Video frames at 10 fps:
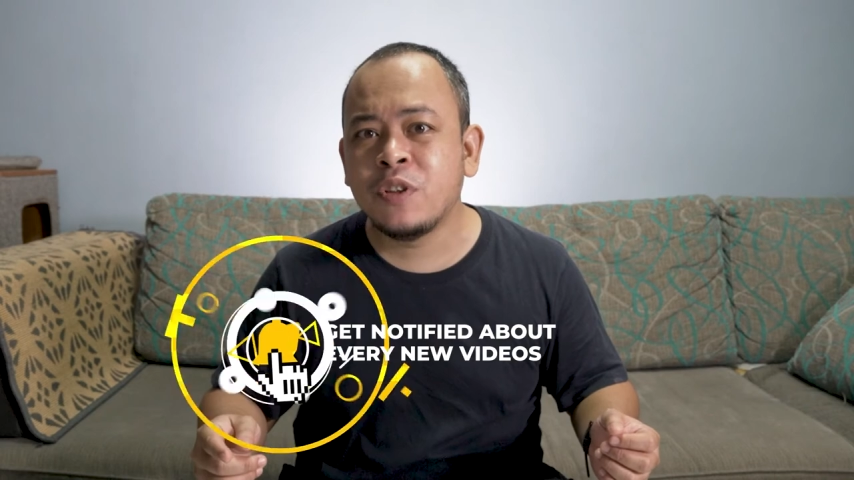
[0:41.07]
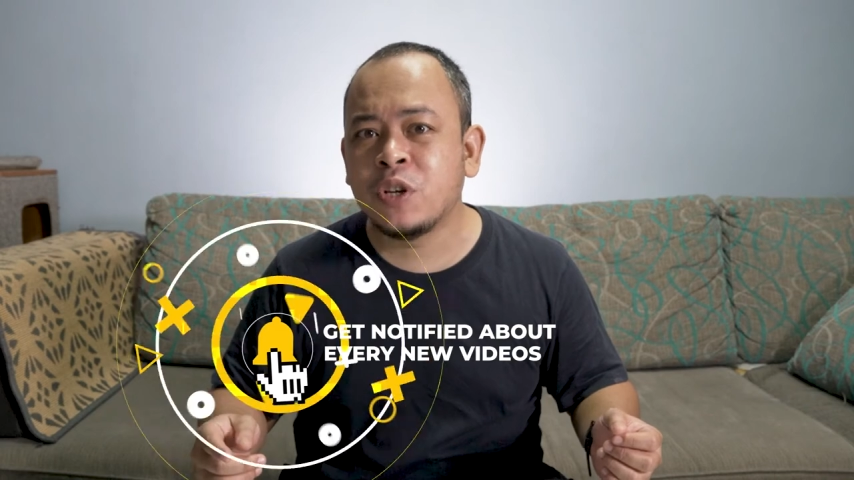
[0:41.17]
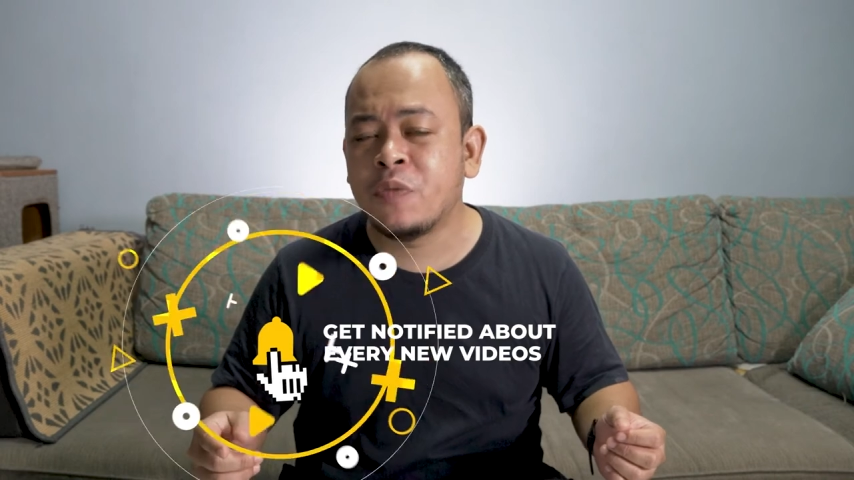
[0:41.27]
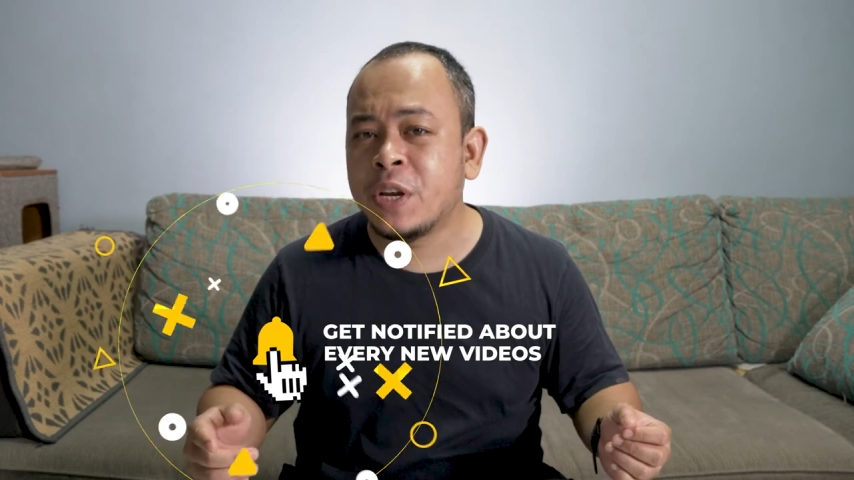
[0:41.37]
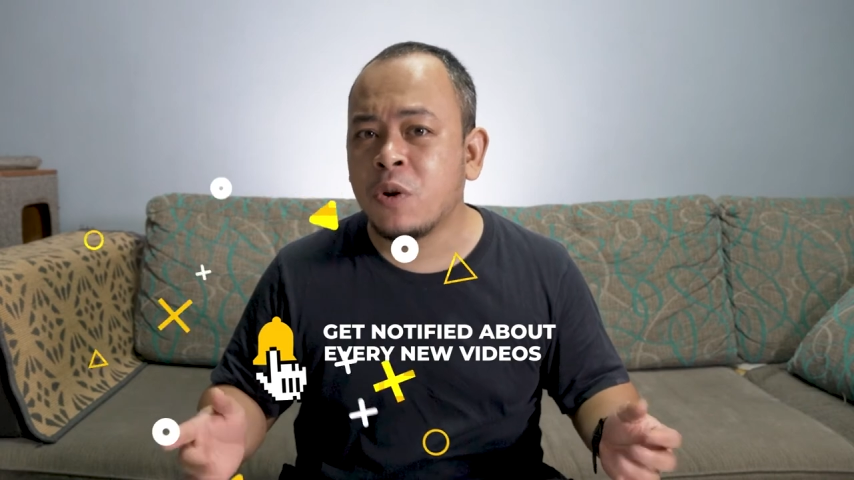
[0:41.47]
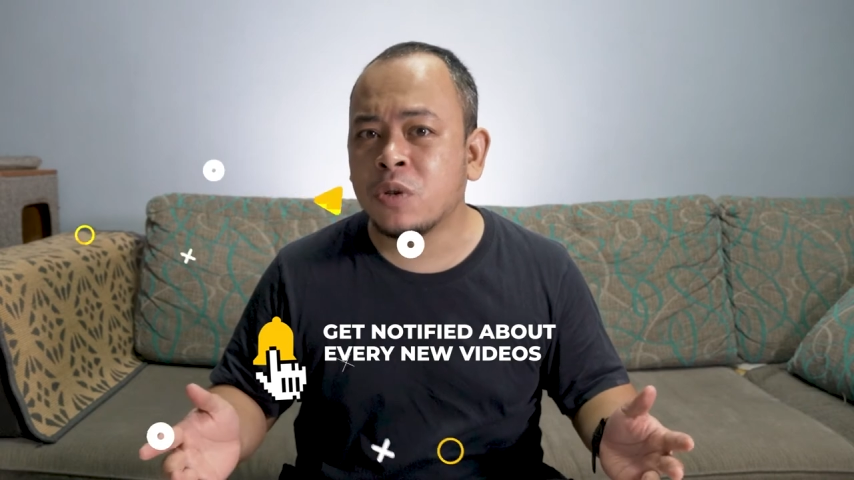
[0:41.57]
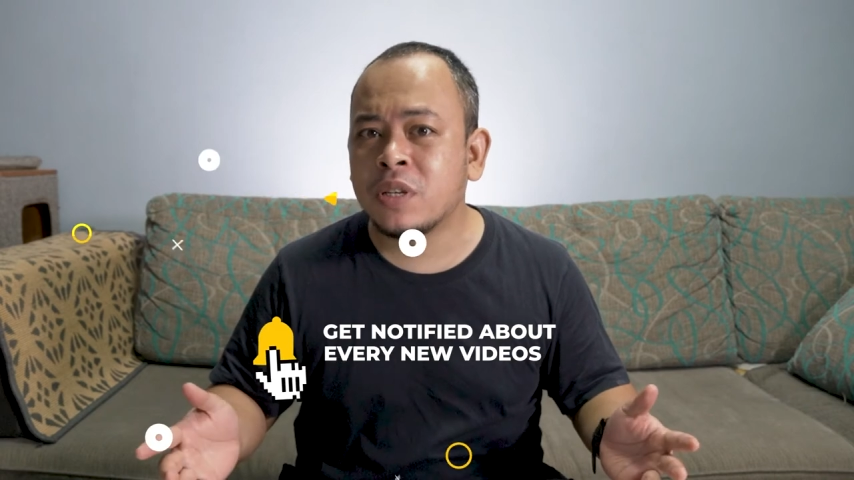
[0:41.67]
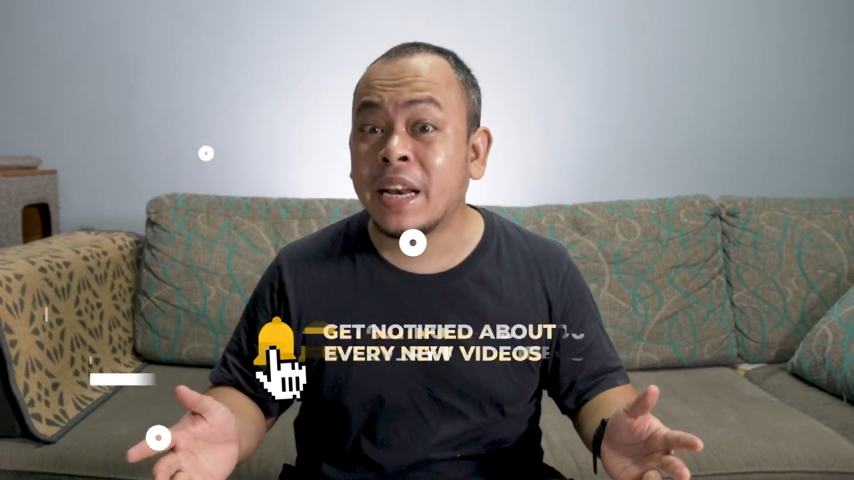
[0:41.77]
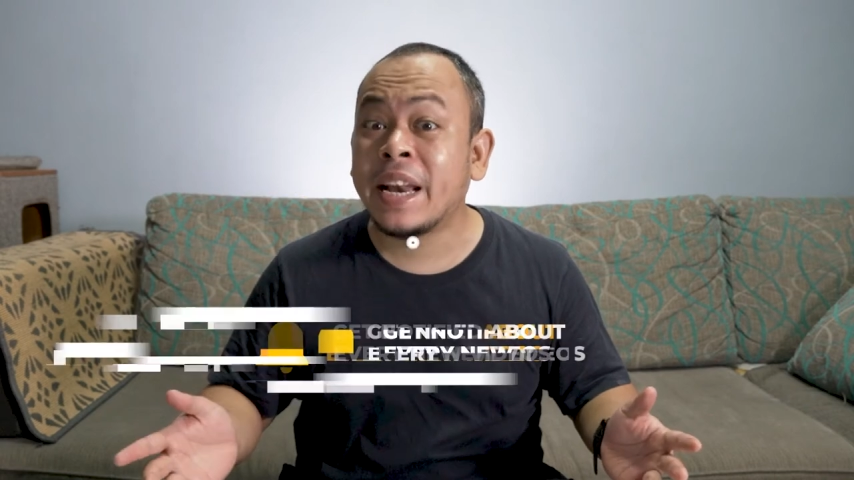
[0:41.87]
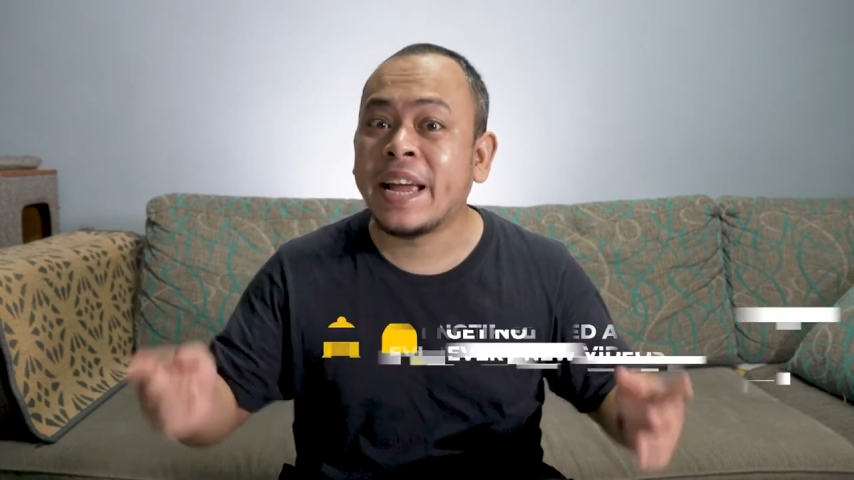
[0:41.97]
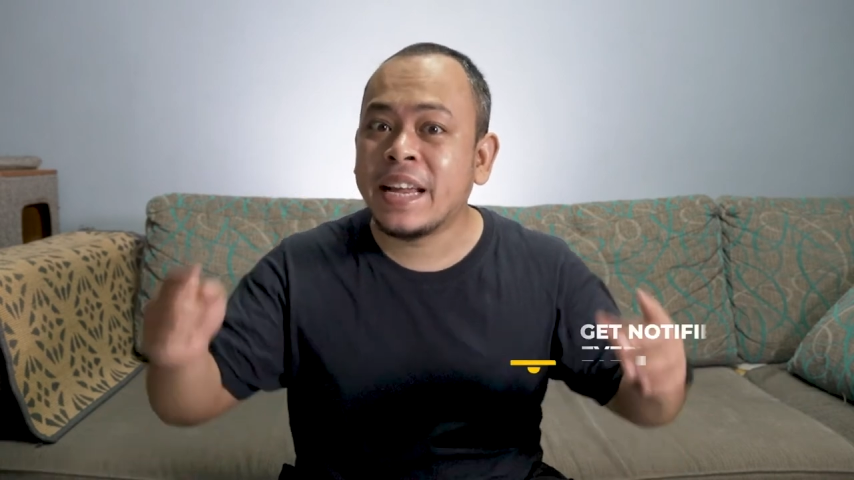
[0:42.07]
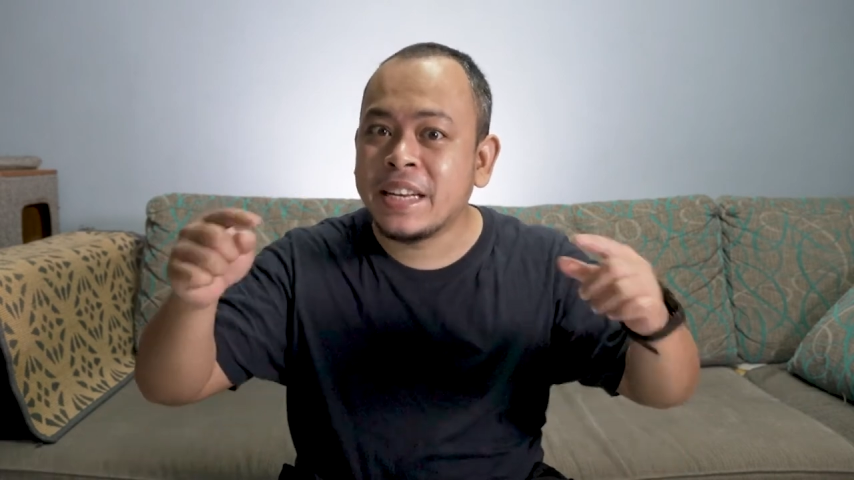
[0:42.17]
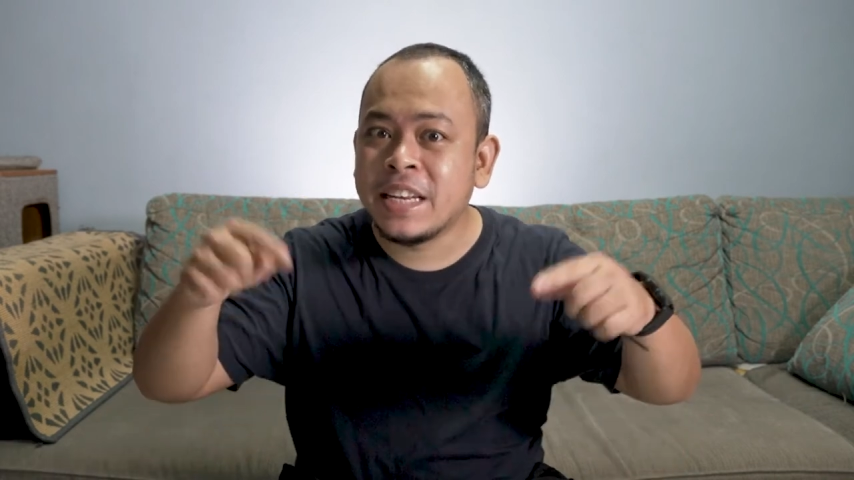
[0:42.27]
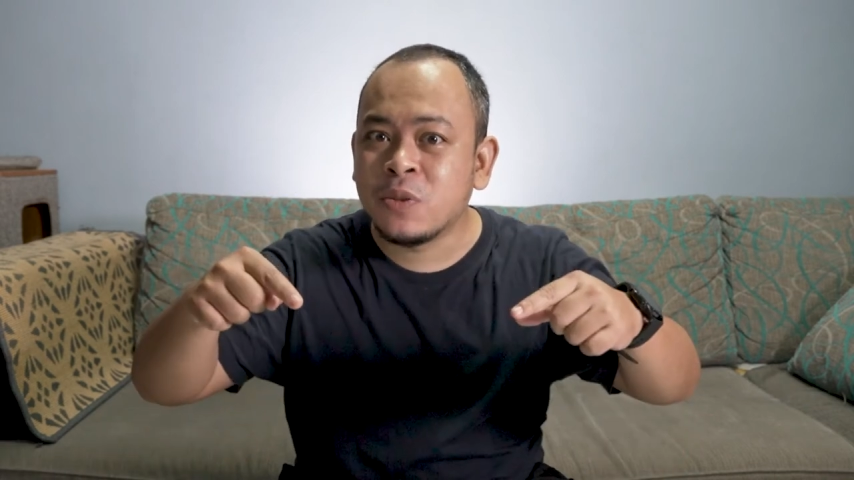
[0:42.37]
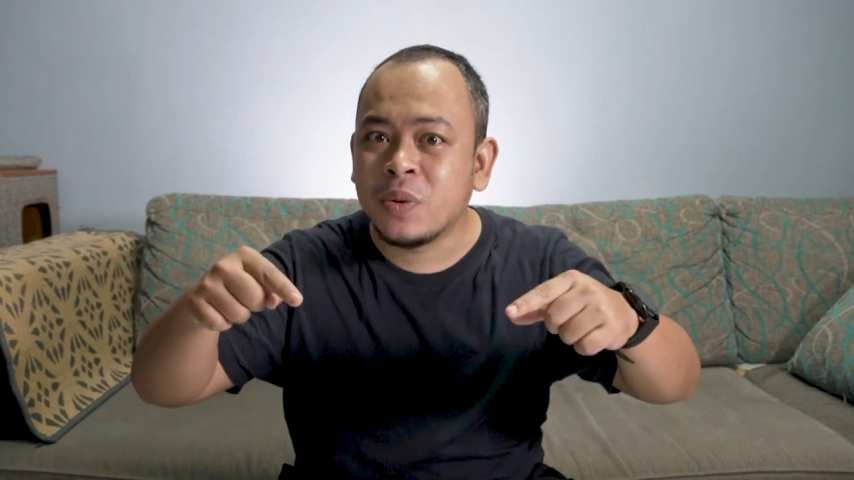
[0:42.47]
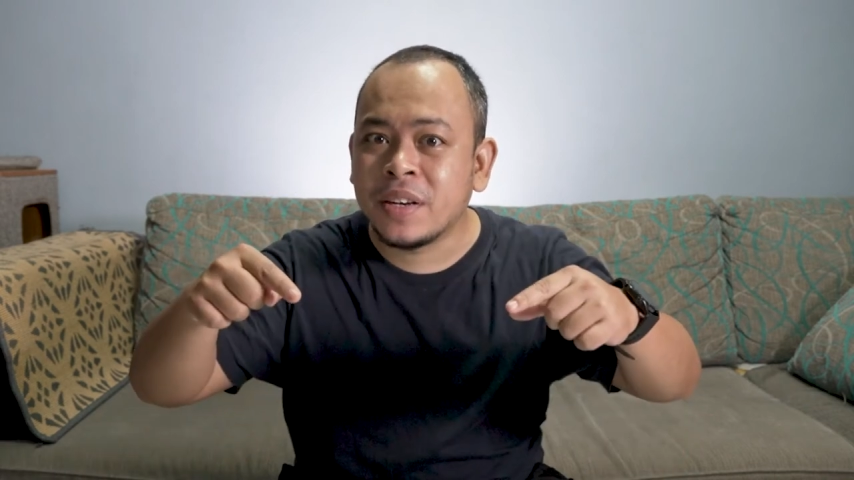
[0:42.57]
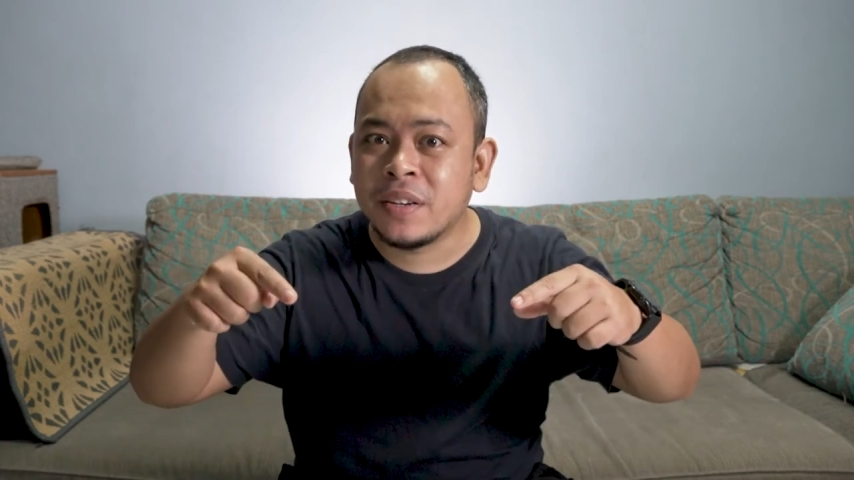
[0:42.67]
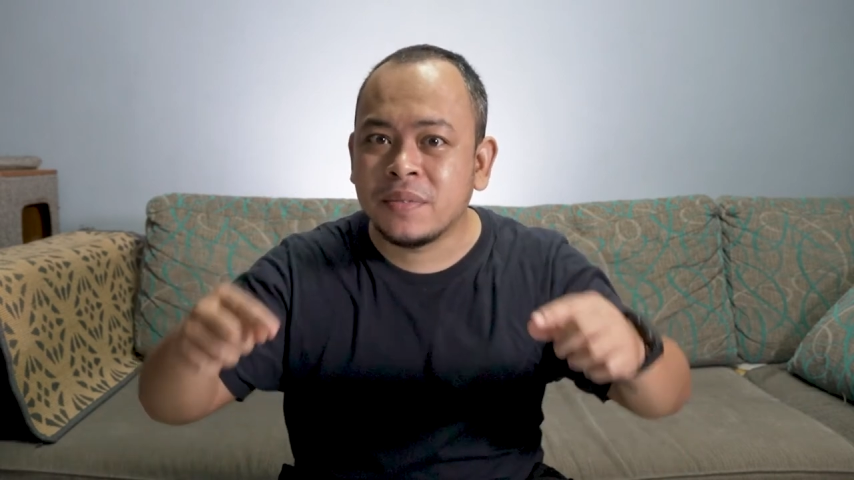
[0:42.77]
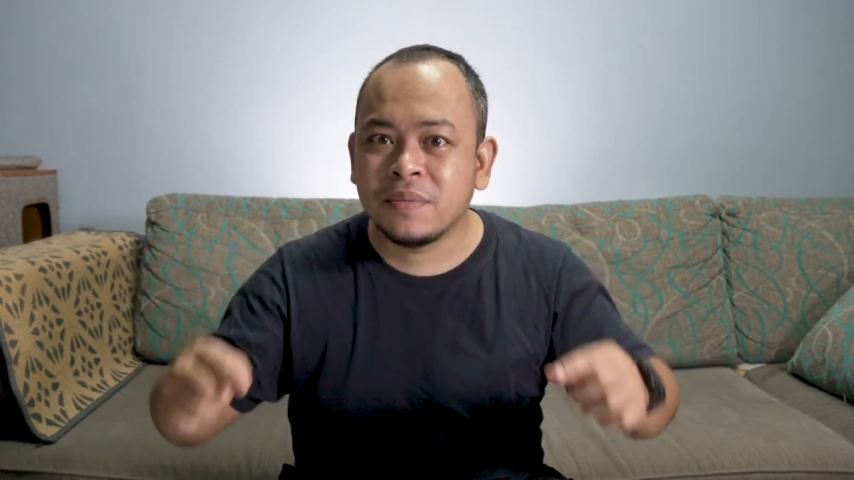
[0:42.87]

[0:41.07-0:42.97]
future videos like this one.